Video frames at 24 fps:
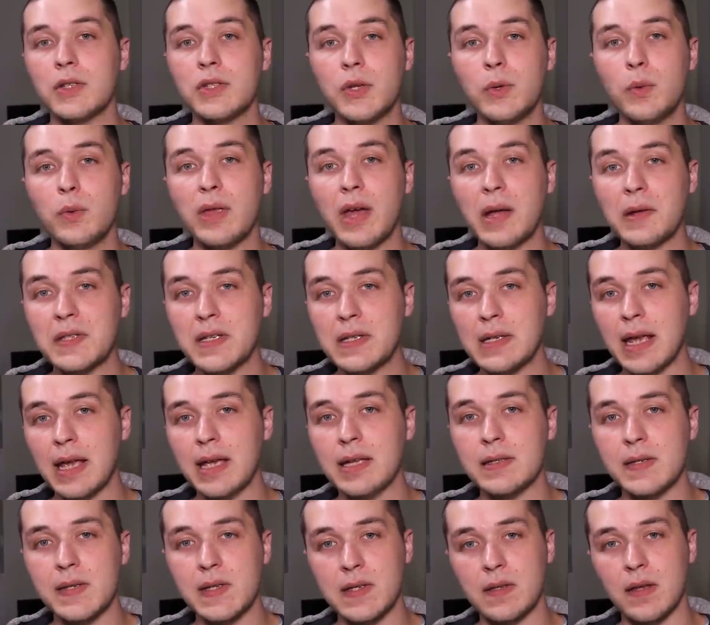A
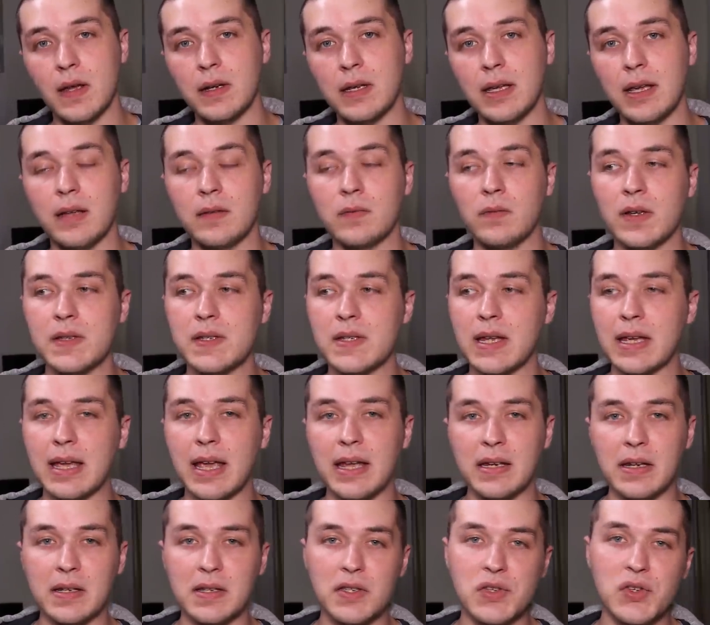2008 study investigated